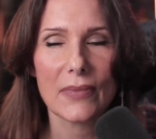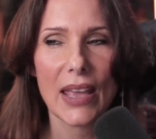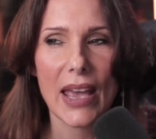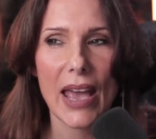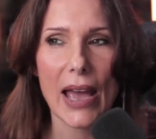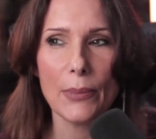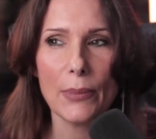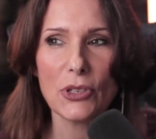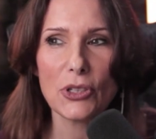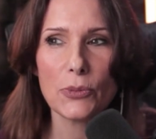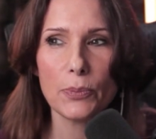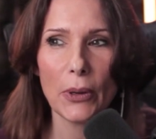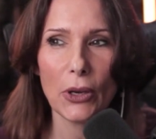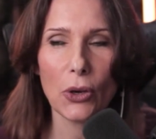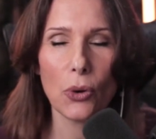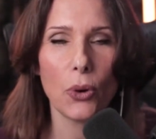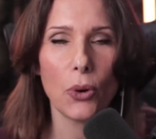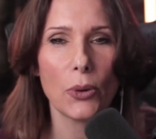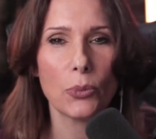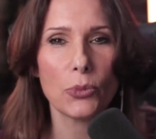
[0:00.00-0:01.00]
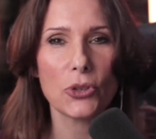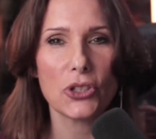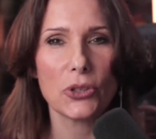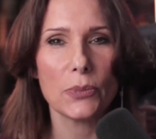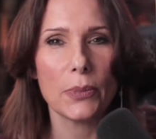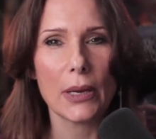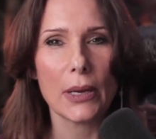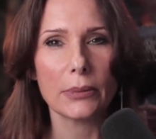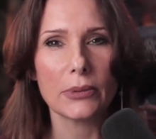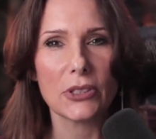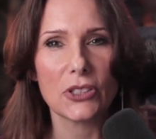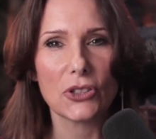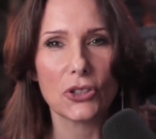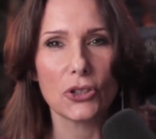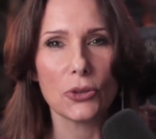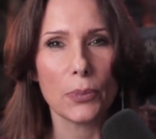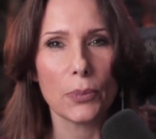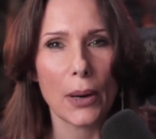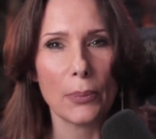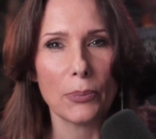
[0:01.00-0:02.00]
How much Bitcoin would you be able to
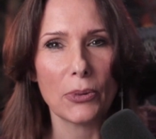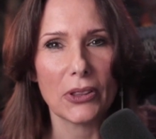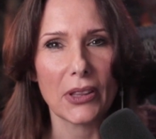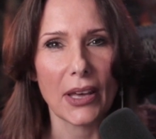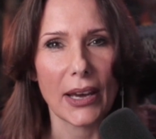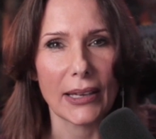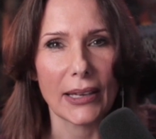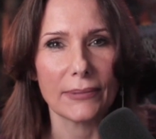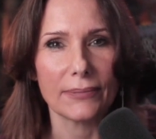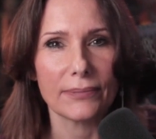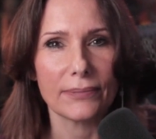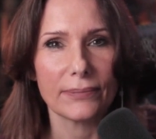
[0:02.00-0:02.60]
scoop up with that?